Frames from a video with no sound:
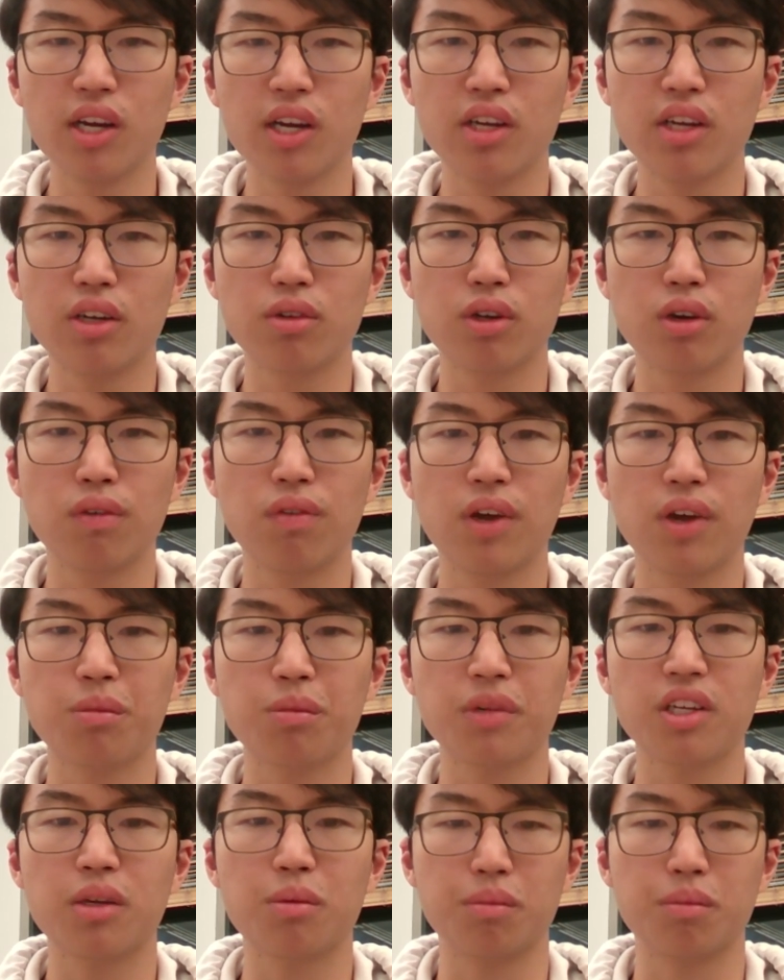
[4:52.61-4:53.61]
I don't know if I'm
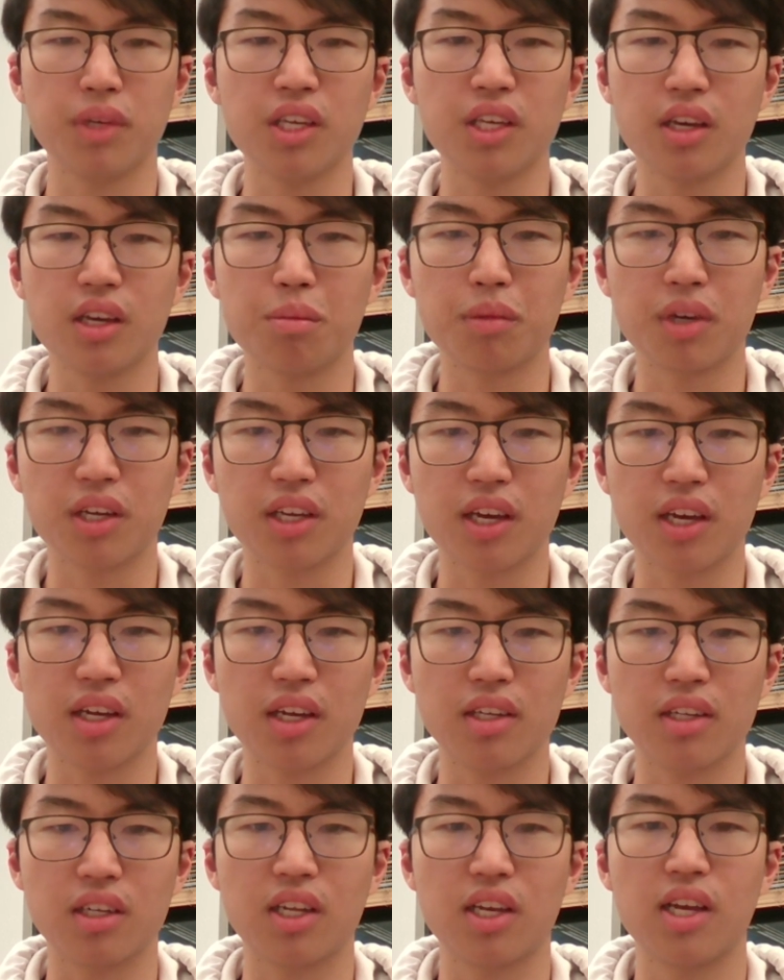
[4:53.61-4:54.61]
gonna meet him
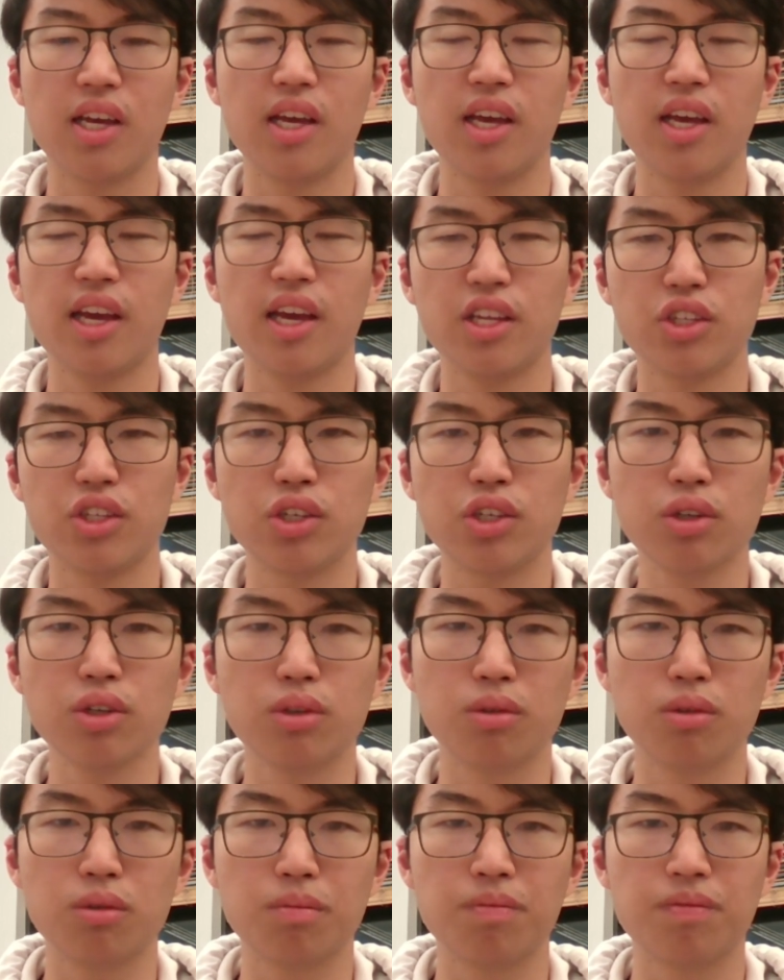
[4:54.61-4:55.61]
again, and
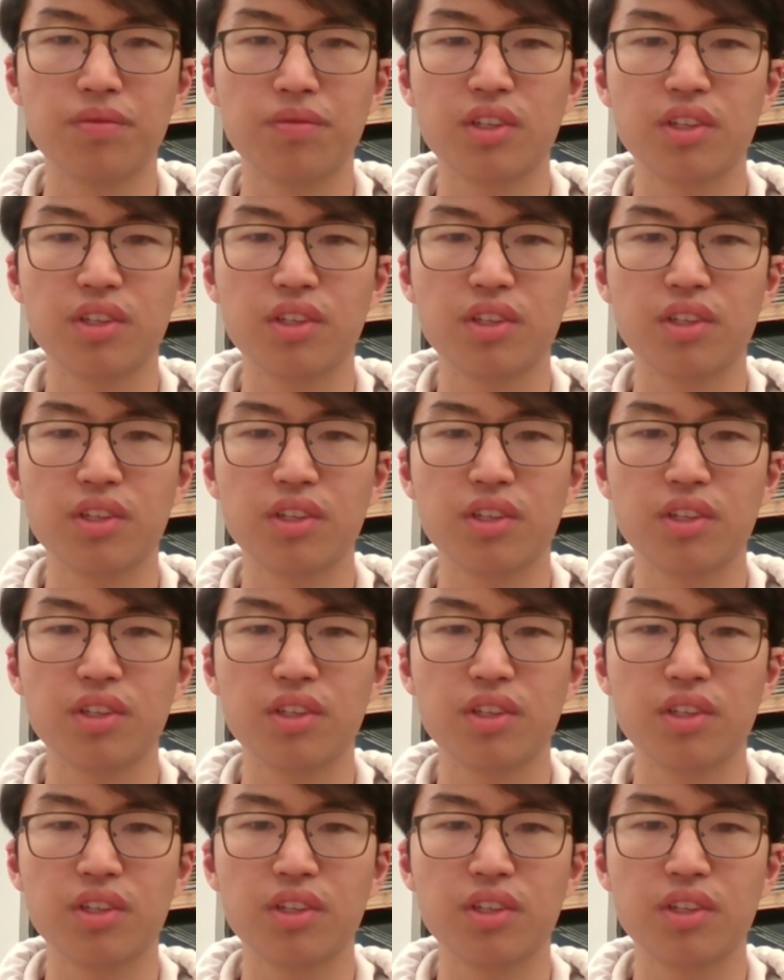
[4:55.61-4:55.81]
two,